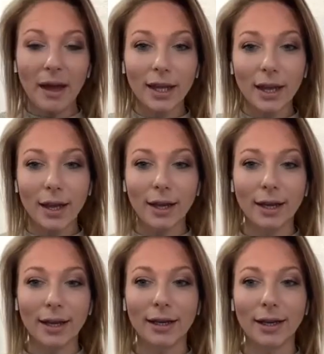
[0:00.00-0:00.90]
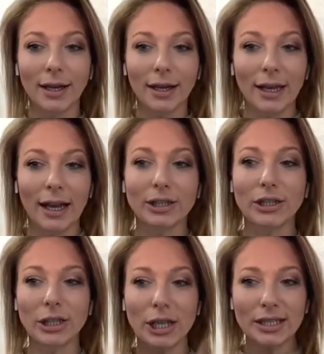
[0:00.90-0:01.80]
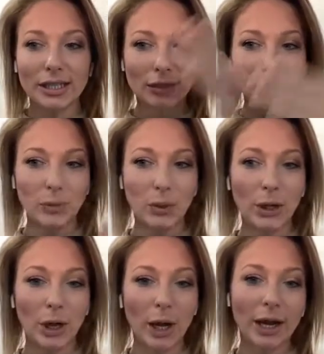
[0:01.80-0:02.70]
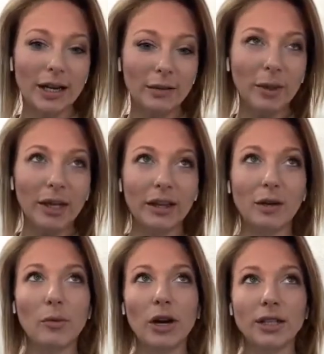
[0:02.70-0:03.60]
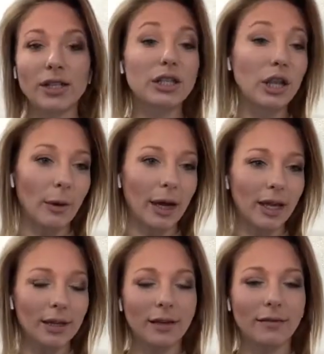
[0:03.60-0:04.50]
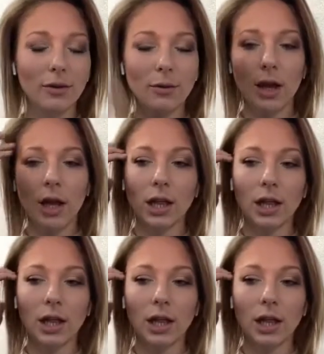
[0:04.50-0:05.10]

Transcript: in and just put on and be a little more stoic, if you will.